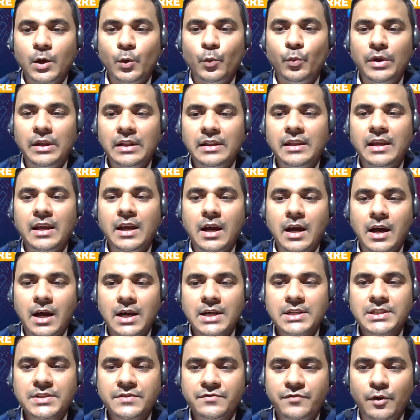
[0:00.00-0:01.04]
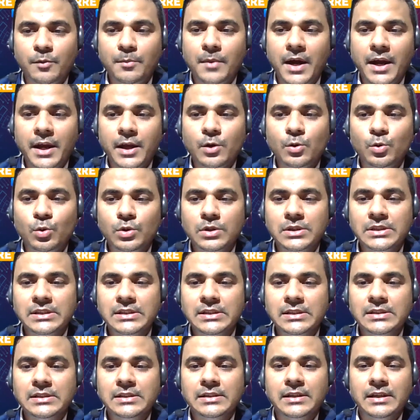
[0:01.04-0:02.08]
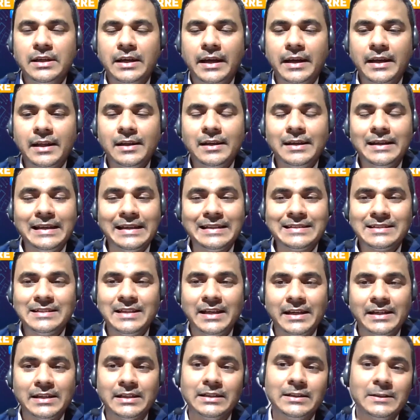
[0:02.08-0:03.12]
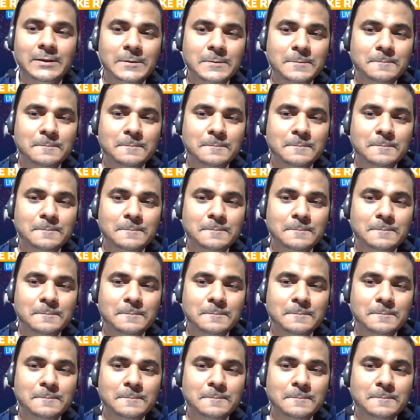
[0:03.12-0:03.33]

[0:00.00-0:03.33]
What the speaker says: will they ask for my Google Analytics data?